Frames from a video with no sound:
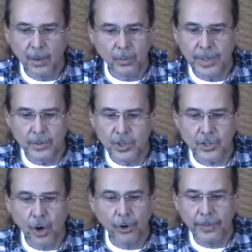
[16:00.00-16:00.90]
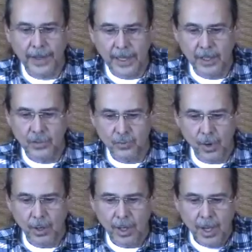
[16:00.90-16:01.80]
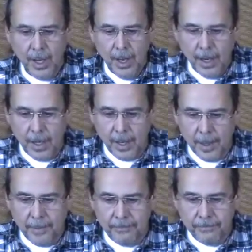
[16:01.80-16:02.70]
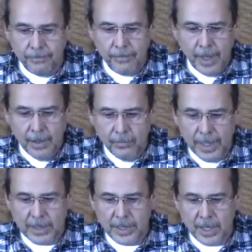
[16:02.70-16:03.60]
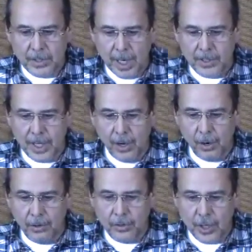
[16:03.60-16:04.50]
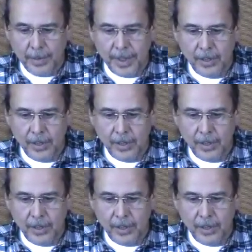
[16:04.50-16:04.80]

we're just our thinking is wrong. Um, Rita says, yes, they are, Jamie.